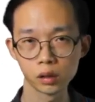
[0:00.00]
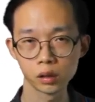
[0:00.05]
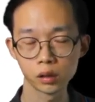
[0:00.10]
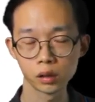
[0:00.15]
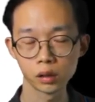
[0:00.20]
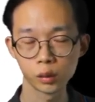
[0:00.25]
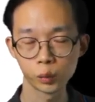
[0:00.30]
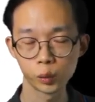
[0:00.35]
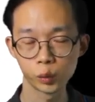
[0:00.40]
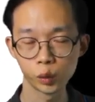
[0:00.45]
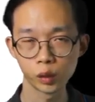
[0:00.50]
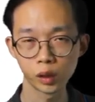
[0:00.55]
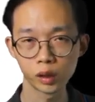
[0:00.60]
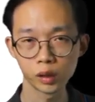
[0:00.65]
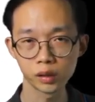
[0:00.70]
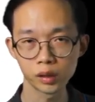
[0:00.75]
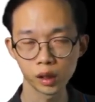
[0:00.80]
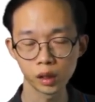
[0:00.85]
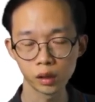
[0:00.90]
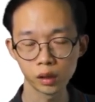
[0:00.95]
helps you
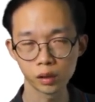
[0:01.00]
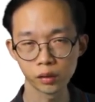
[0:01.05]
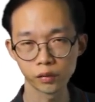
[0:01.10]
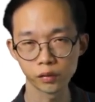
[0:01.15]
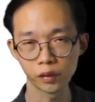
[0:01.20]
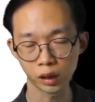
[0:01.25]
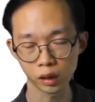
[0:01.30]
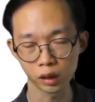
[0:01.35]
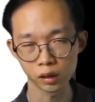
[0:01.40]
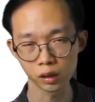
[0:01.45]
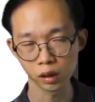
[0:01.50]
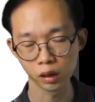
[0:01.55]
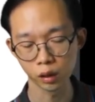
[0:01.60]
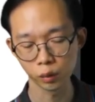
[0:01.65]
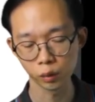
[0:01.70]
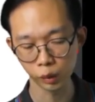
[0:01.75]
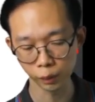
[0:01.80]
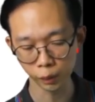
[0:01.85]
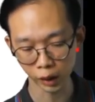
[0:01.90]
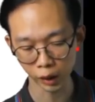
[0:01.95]
understand vectors a little
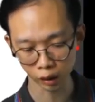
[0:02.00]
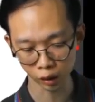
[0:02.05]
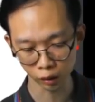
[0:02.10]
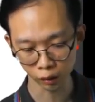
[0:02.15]
bit better.